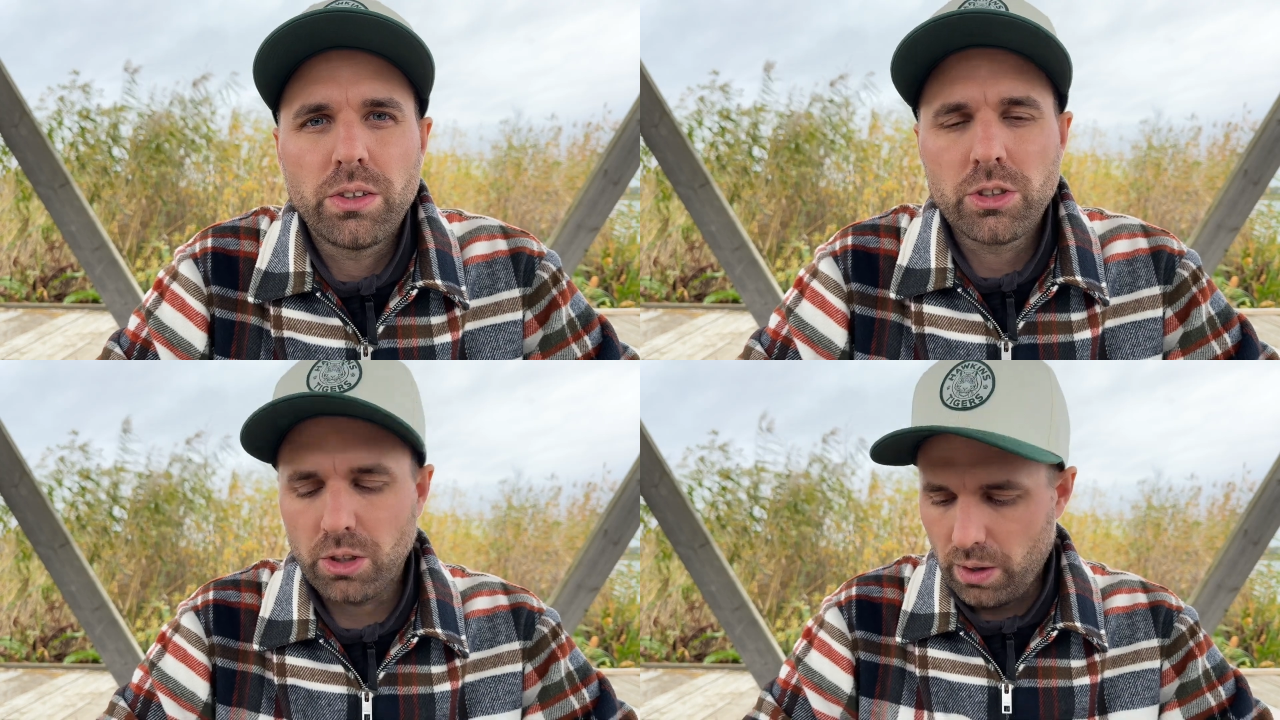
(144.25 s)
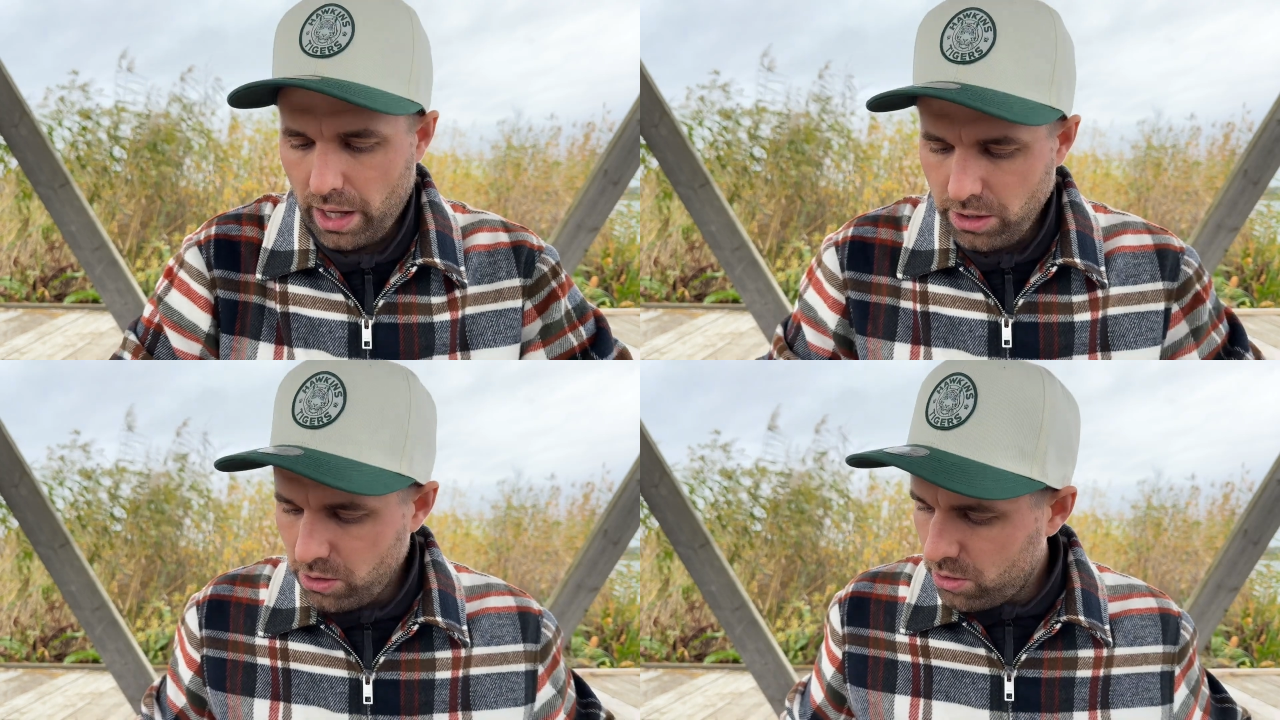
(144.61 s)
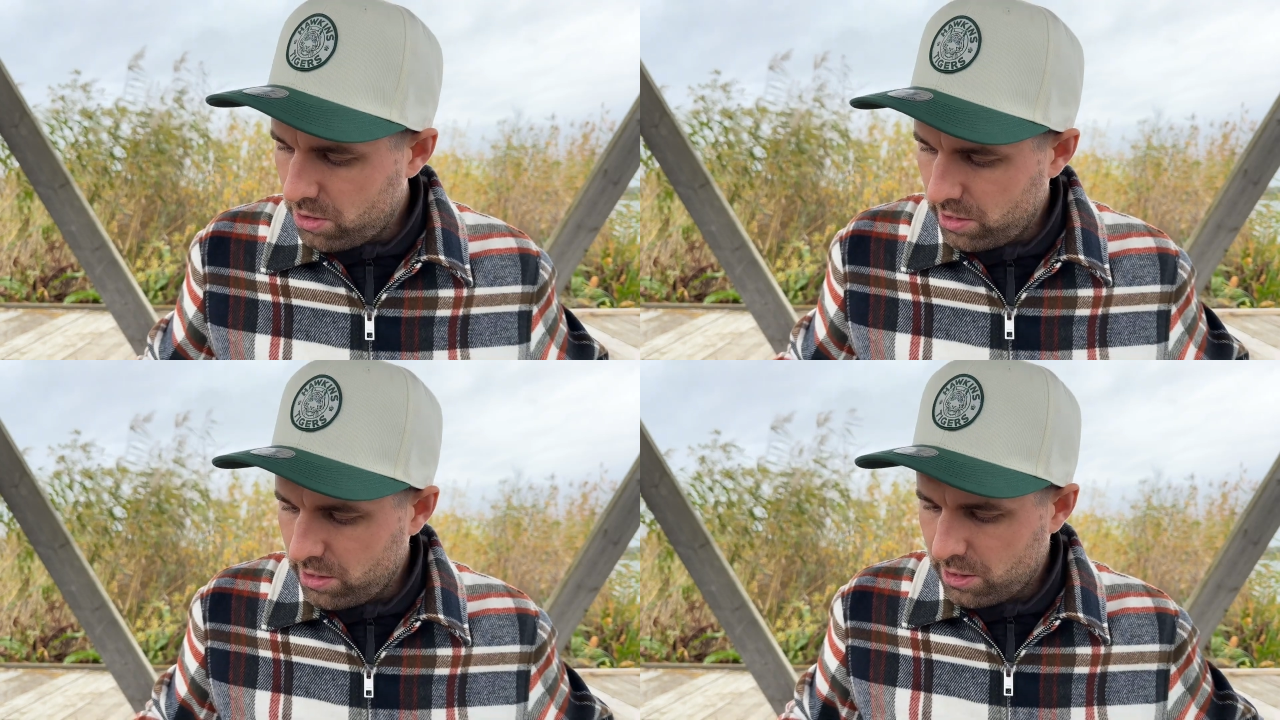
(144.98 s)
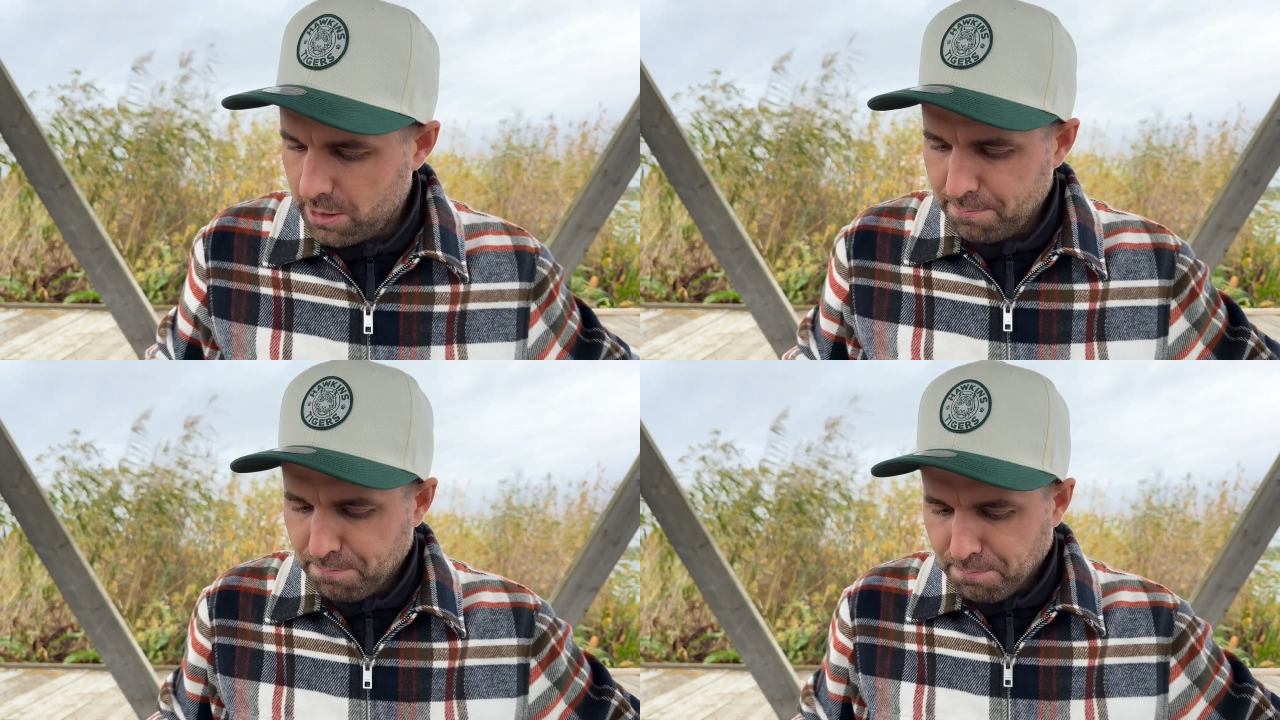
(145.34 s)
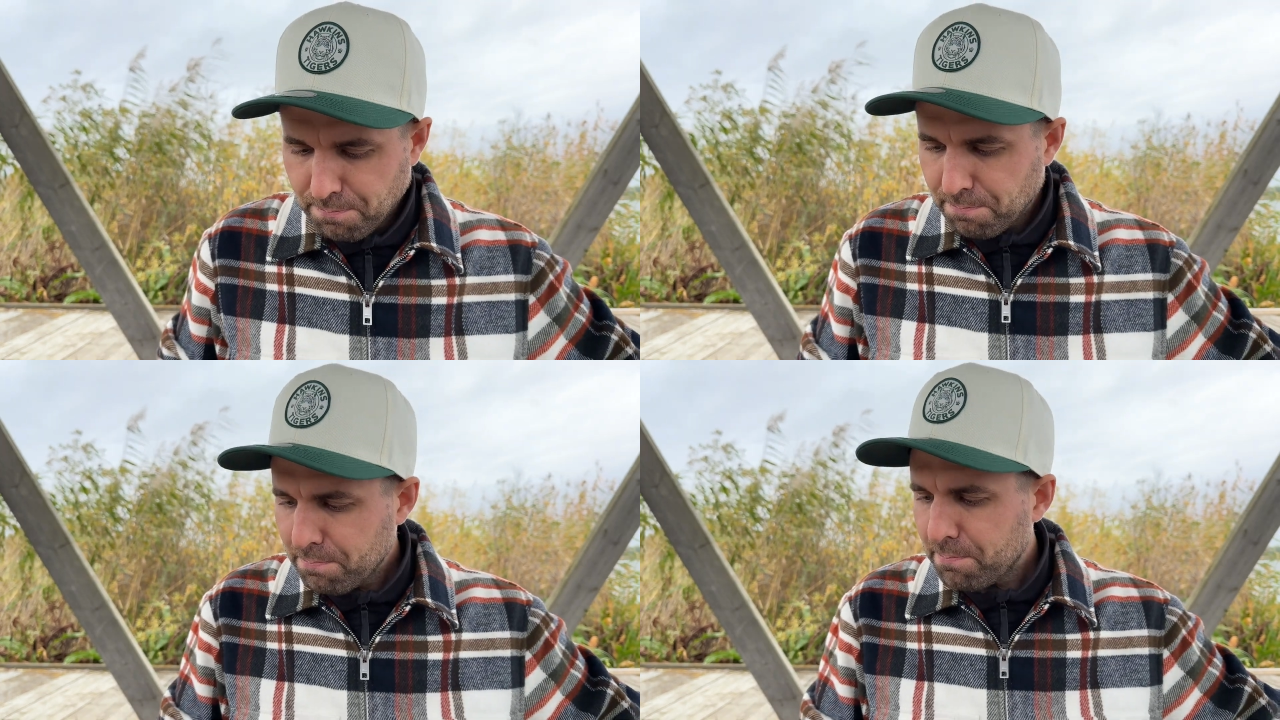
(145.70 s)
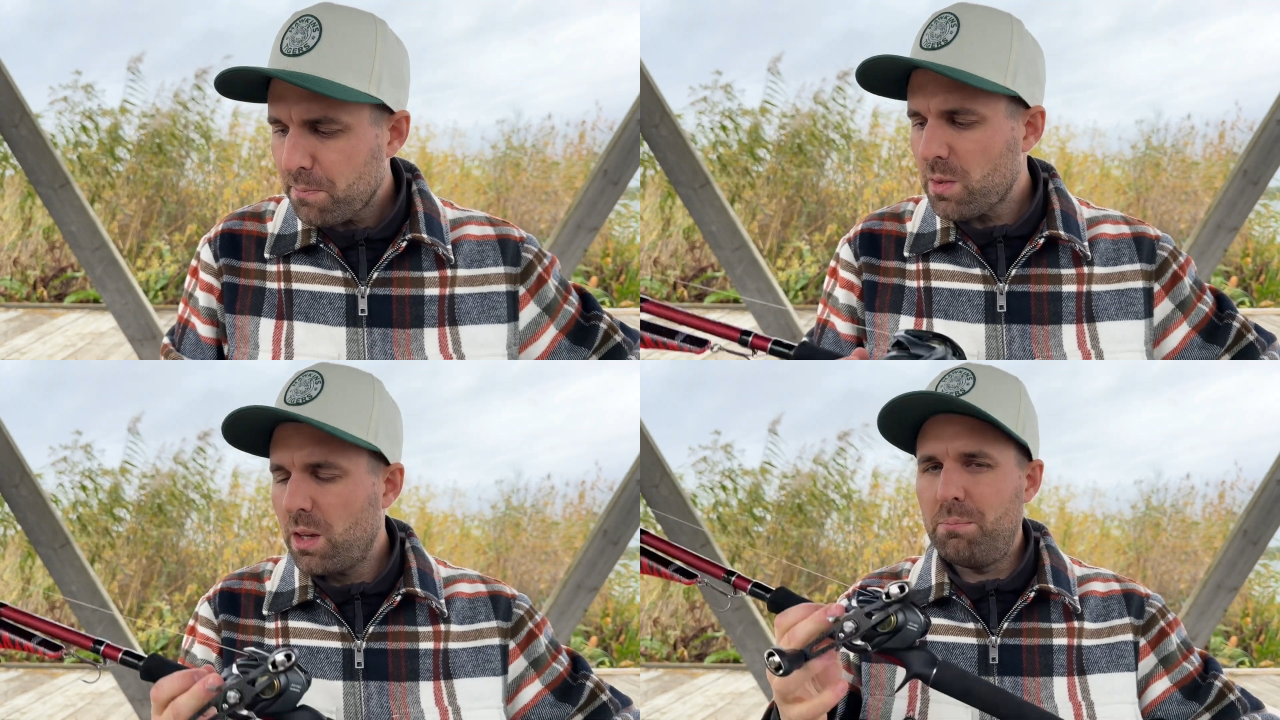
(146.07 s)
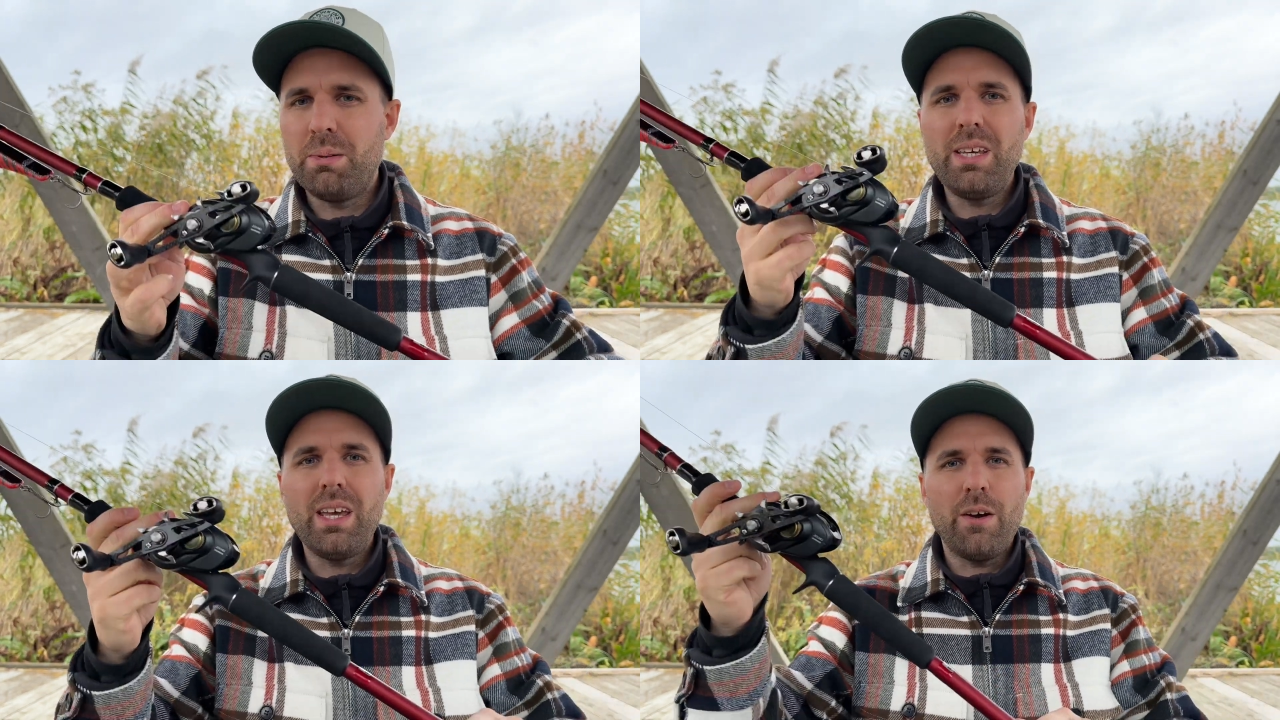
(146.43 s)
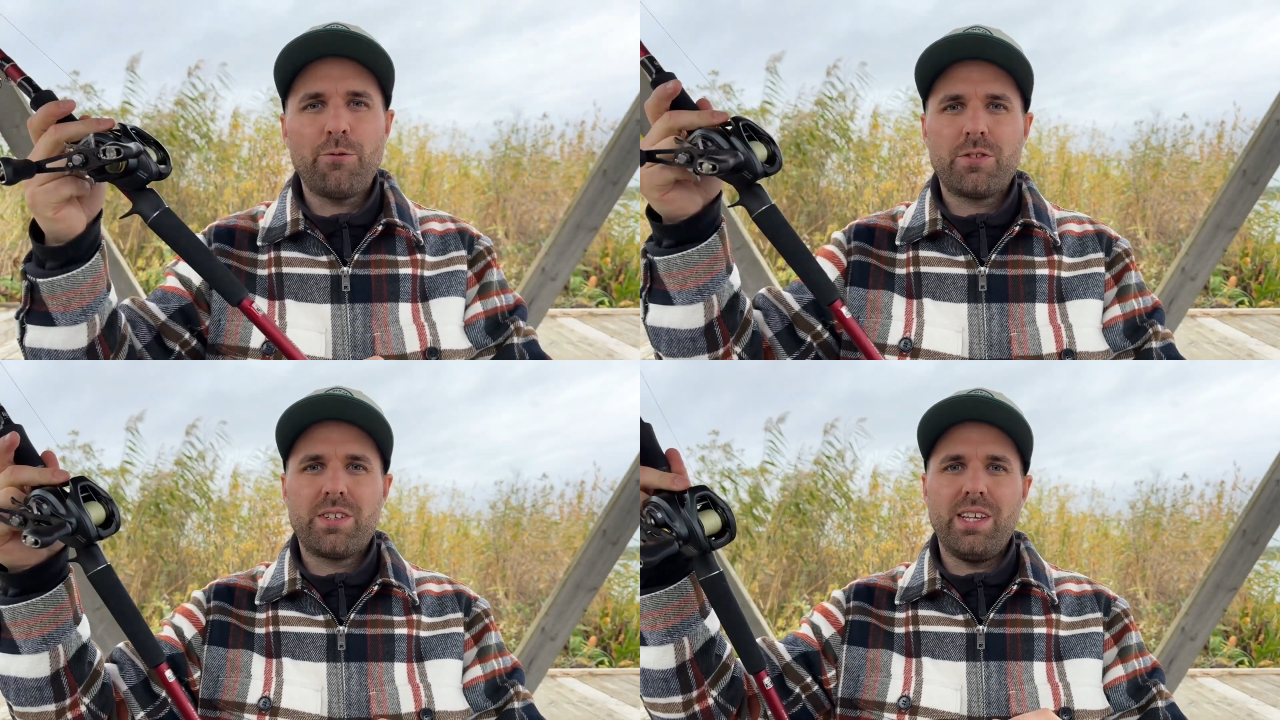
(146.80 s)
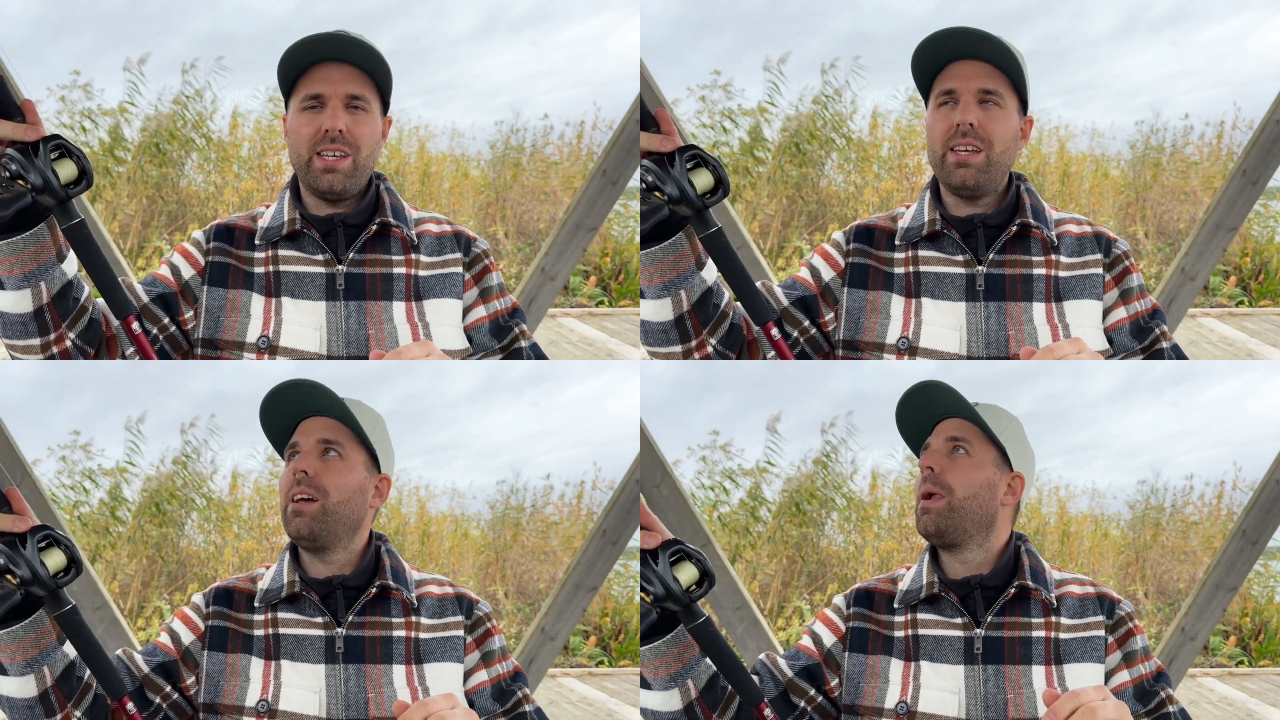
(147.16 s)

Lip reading: So I use this BFT